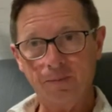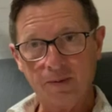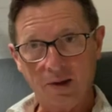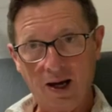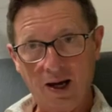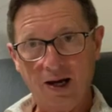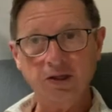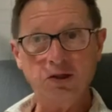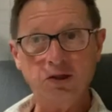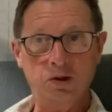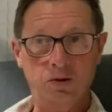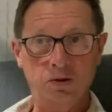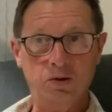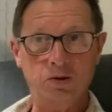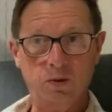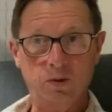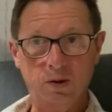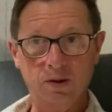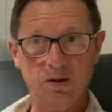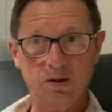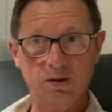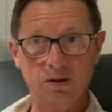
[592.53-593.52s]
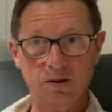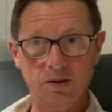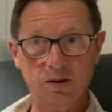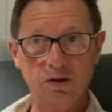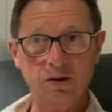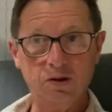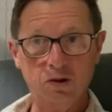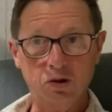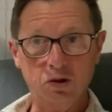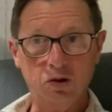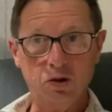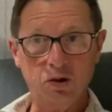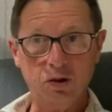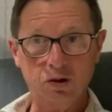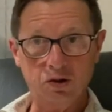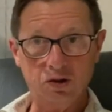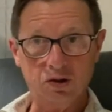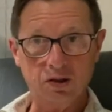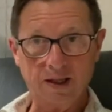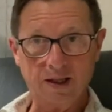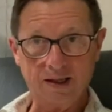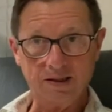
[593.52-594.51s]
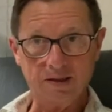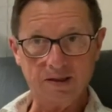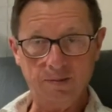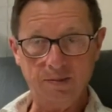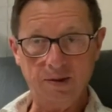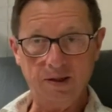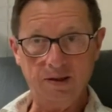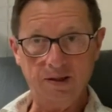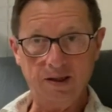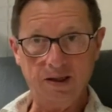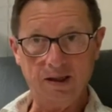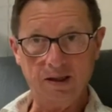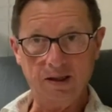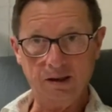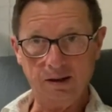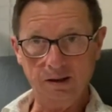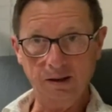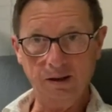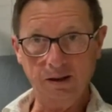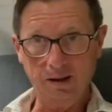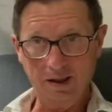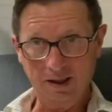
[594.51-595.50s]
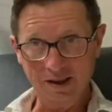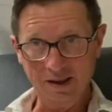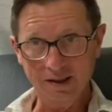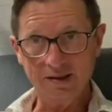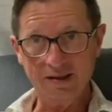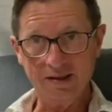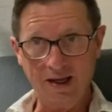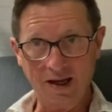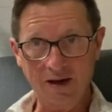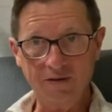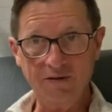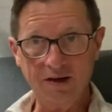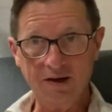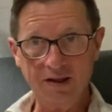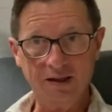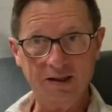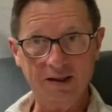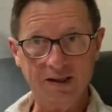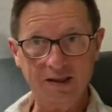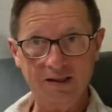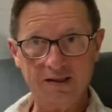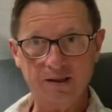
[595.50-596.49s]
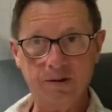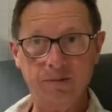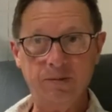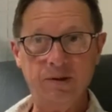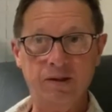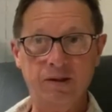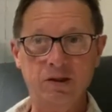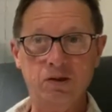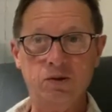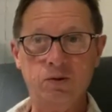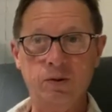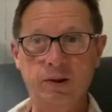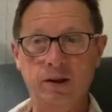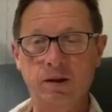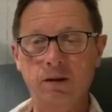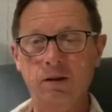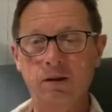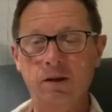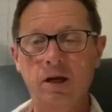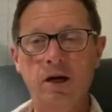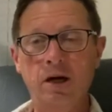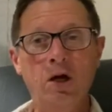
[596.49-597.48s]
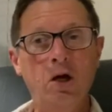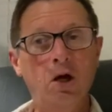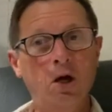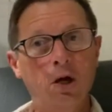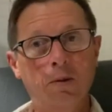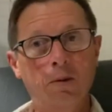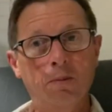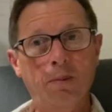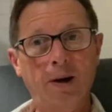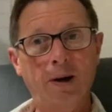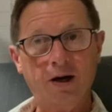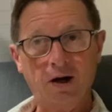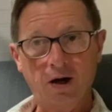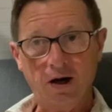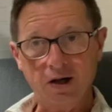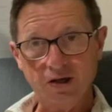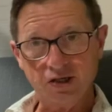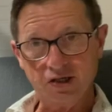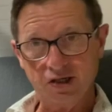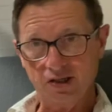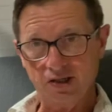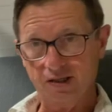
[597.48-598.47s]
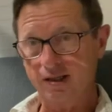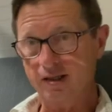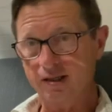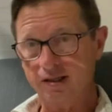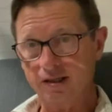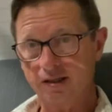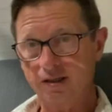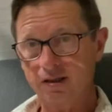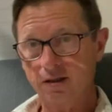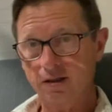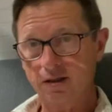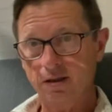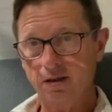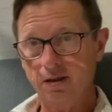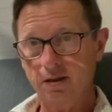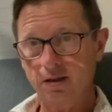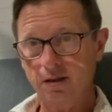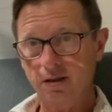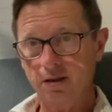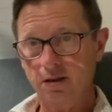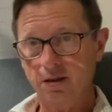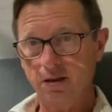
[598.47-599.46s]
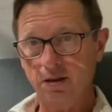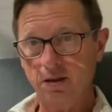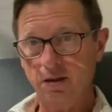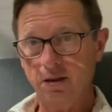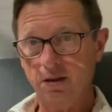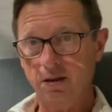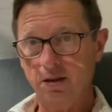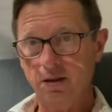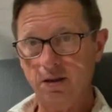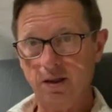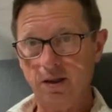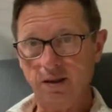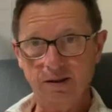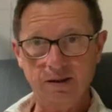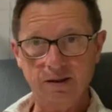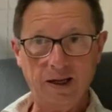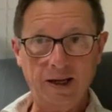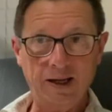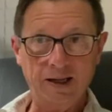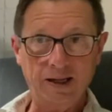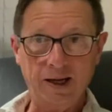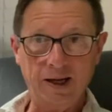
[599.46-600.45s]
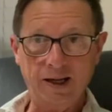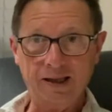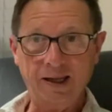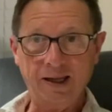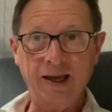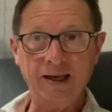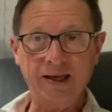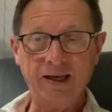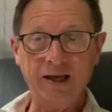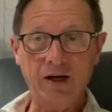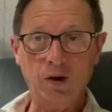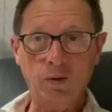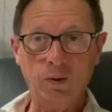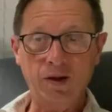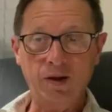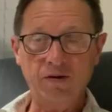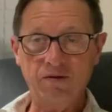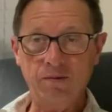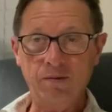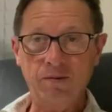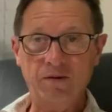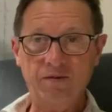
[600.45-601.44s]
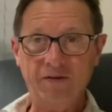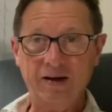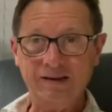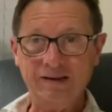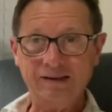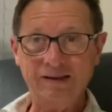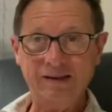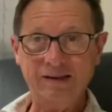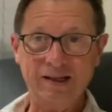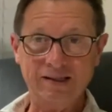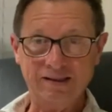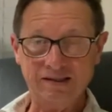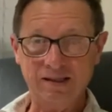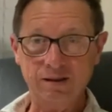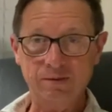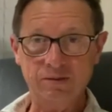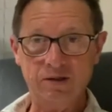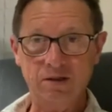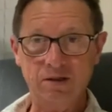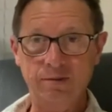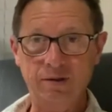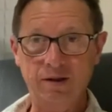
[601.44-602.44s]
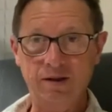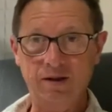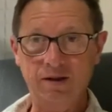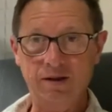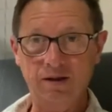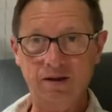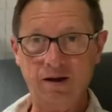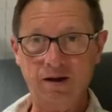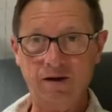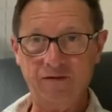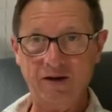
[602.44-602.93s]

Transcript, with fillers: I choose what to choose, select something that clearly is evidently something that's real my consciousness. I, I can't get away from the fact that that seems to be a